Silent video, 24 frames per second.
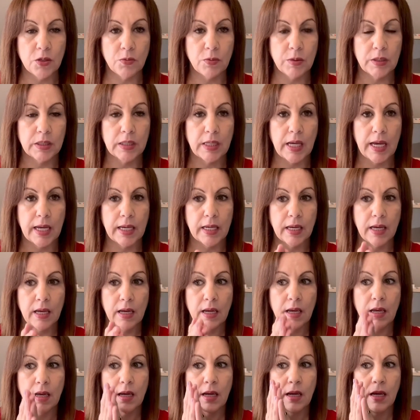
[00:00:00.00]
was like
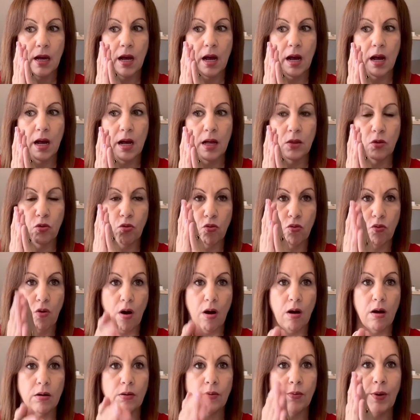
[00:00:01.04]
a
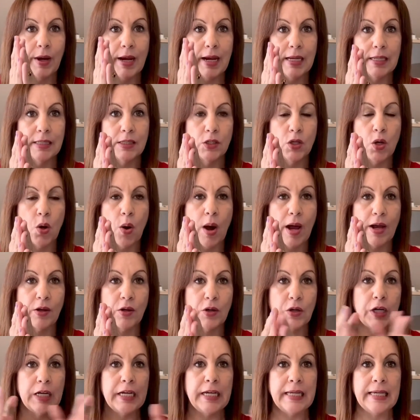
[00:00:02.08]
long way, so I
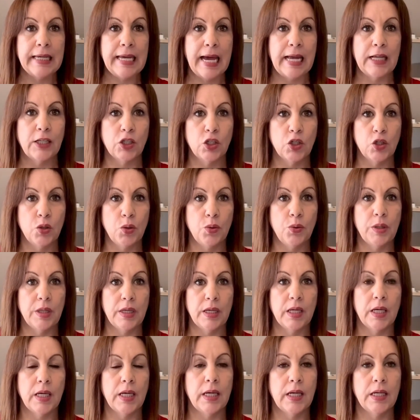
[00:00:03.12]
couldn't get to
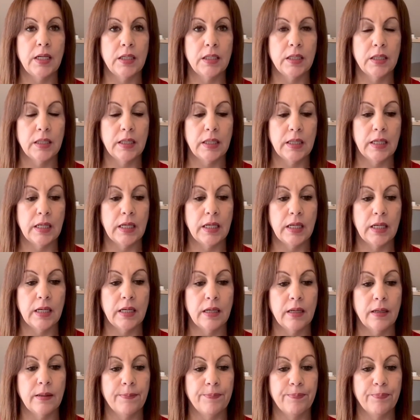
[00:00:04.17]
the